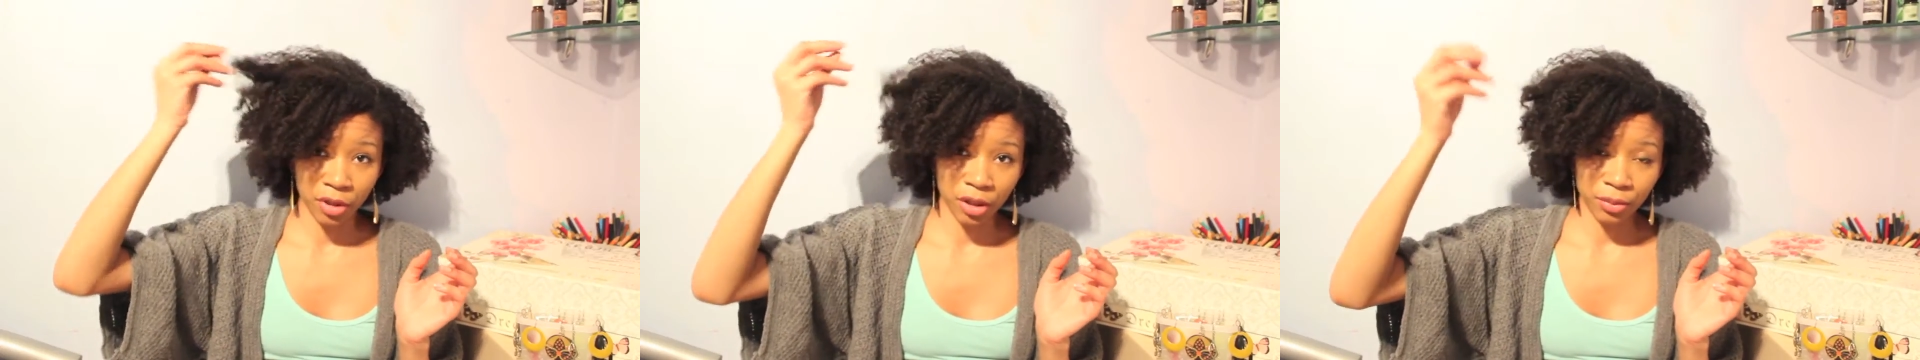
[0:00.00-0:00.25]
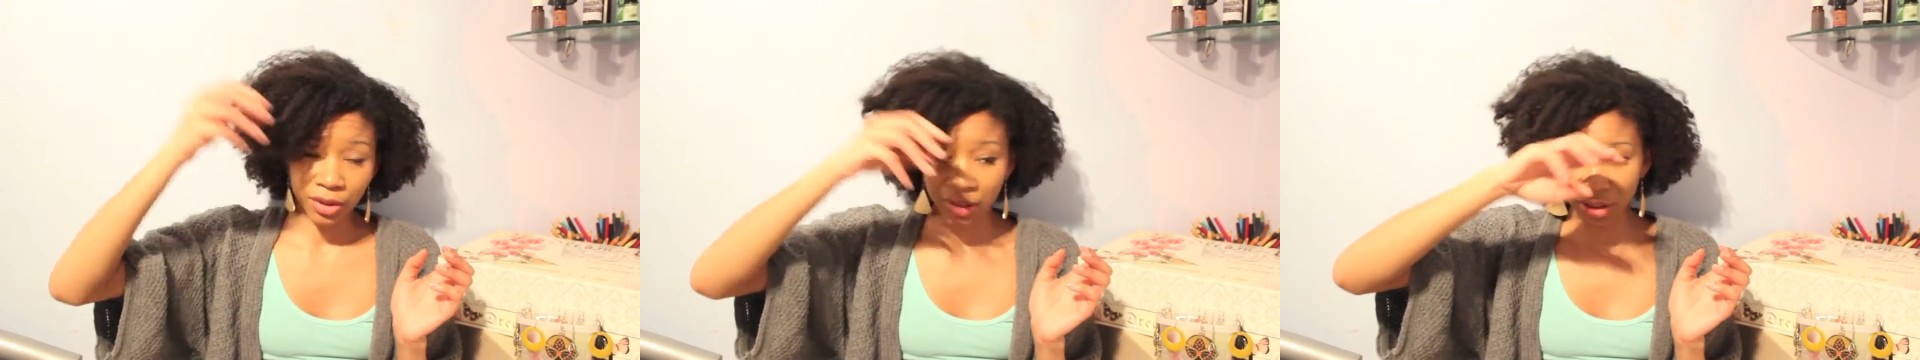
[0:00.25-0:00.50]

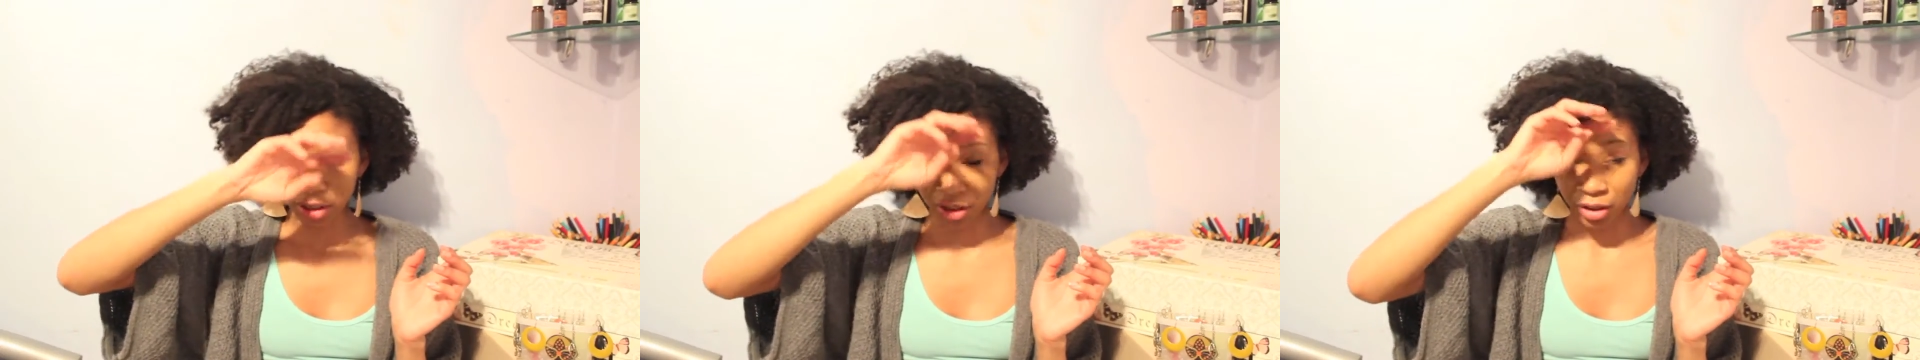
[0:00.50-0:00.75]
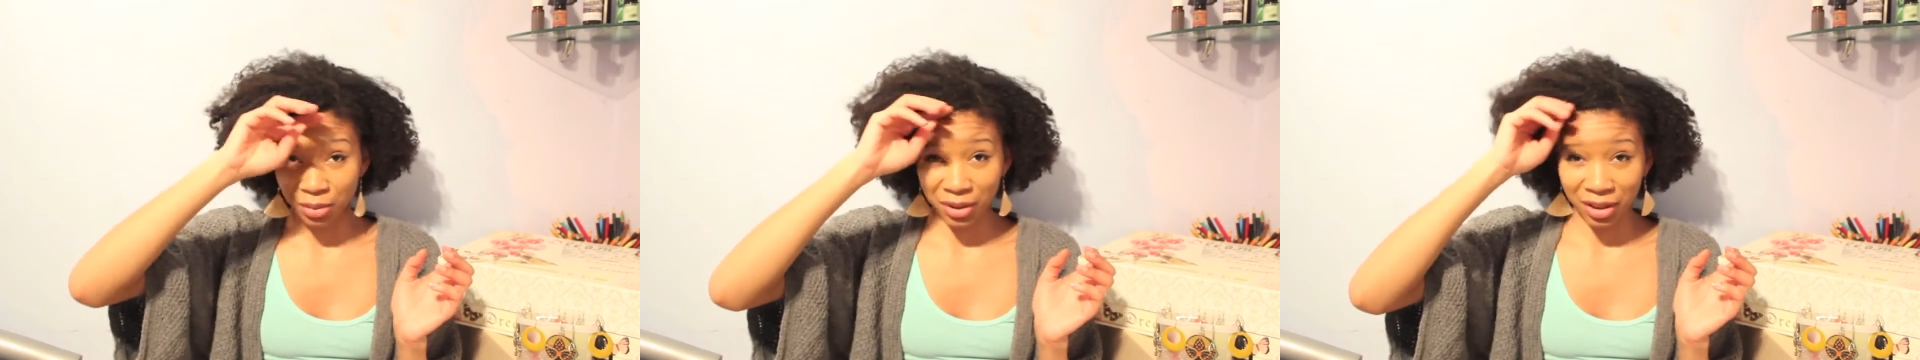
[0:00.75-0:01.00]
It was in
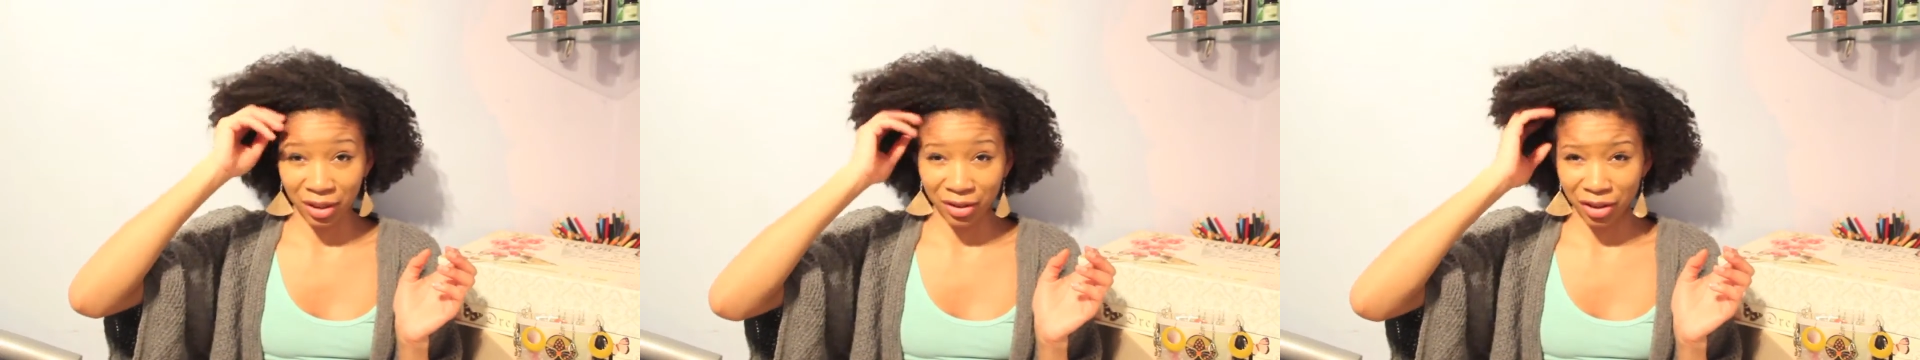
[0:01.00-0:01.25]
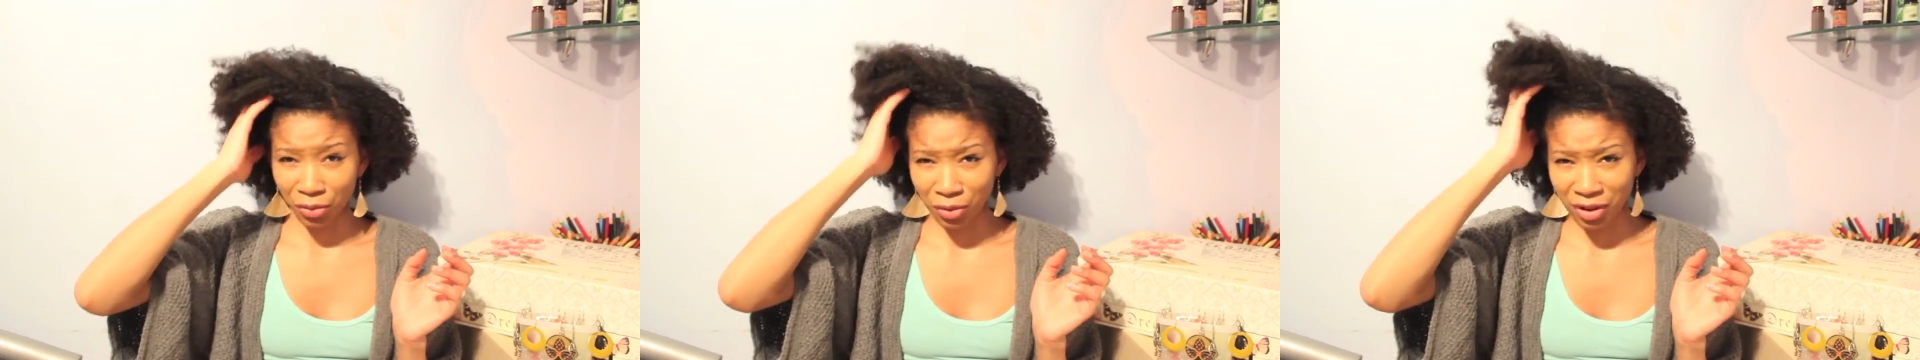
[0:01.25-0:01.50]
a twist out,
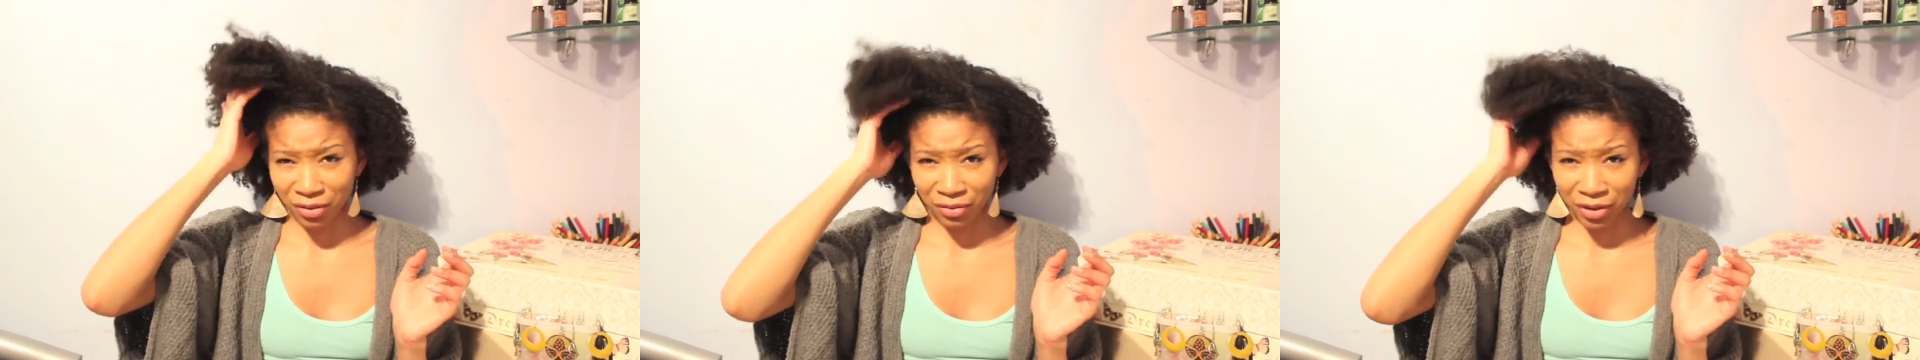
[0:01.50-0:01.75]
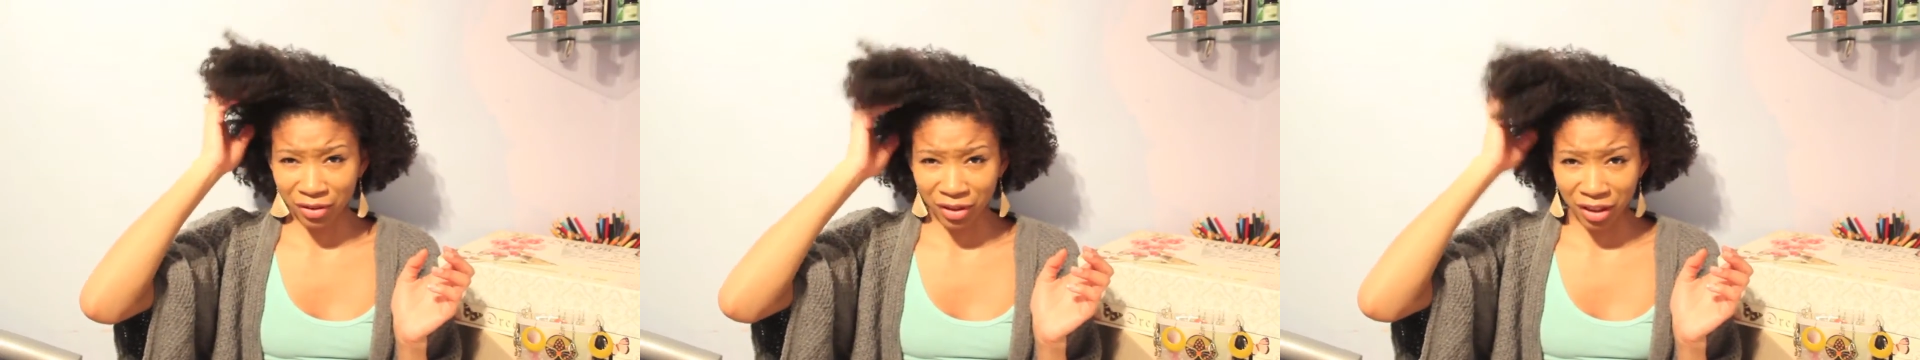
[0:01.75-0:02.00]
so it wasn't
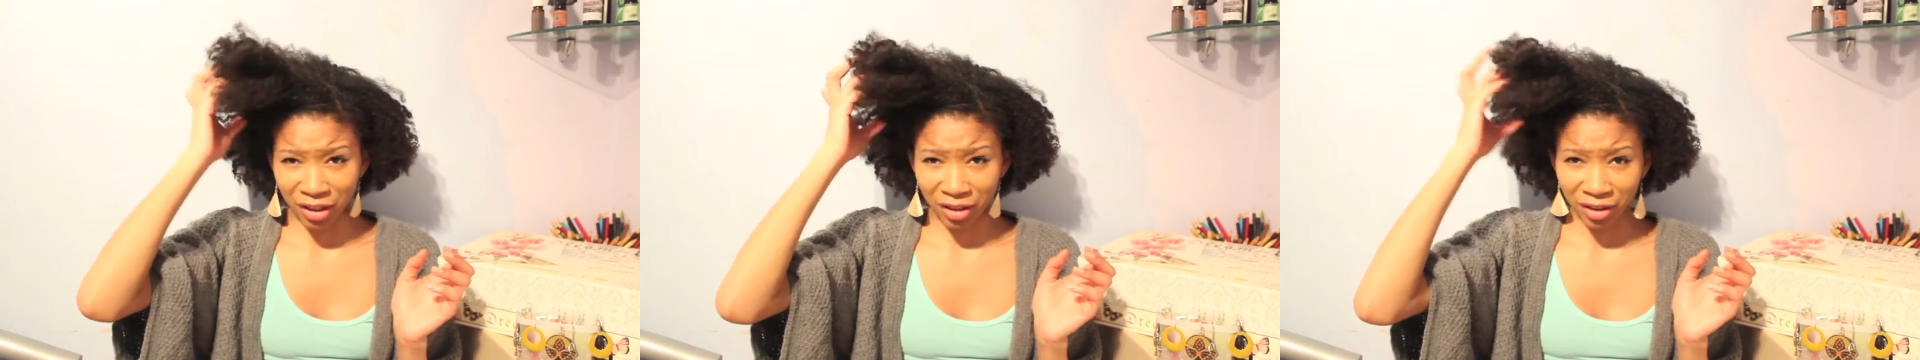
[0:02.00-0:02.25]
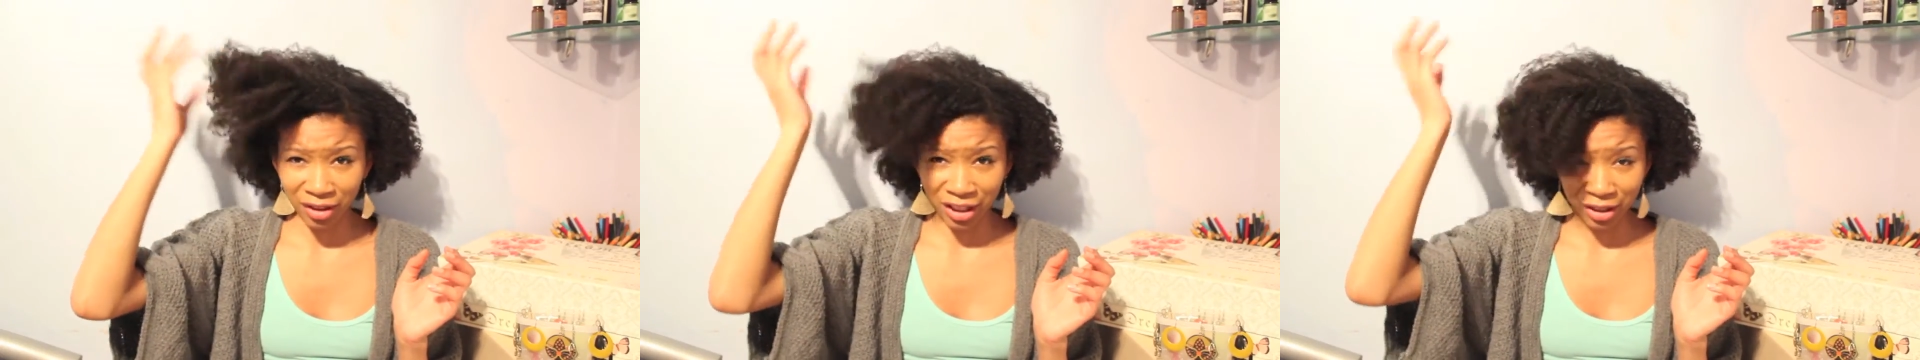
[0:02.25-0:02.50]
very
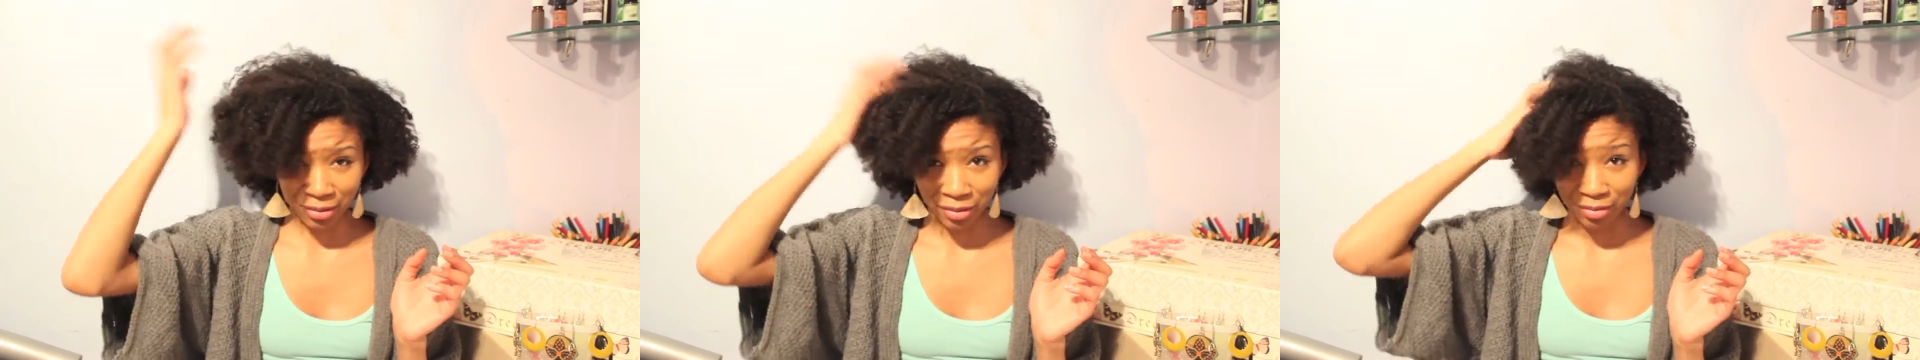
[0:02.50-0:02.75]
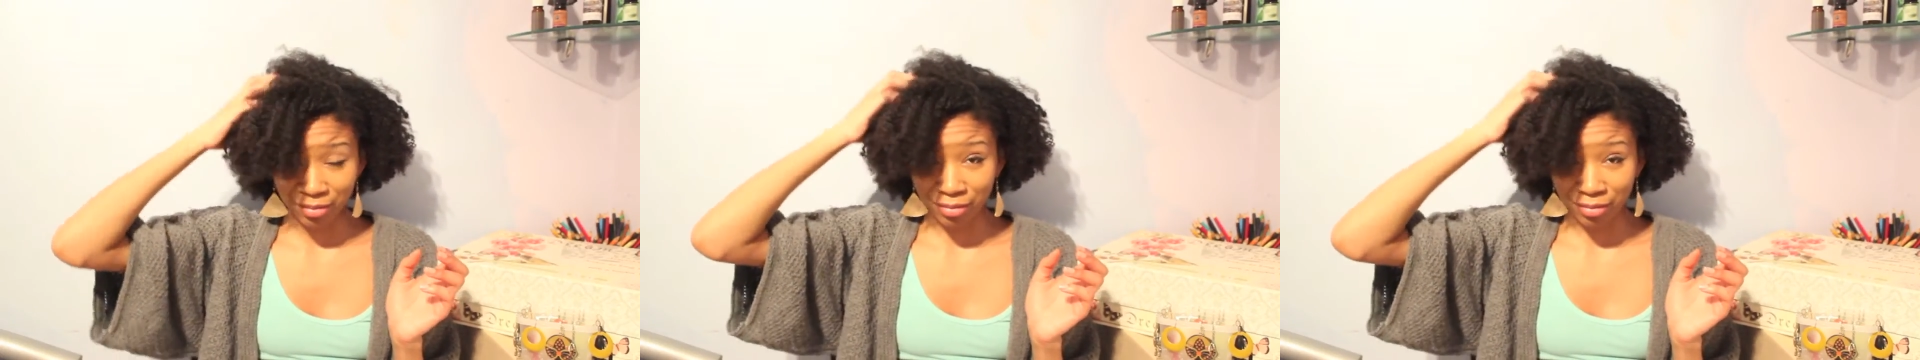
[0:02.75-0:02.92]
like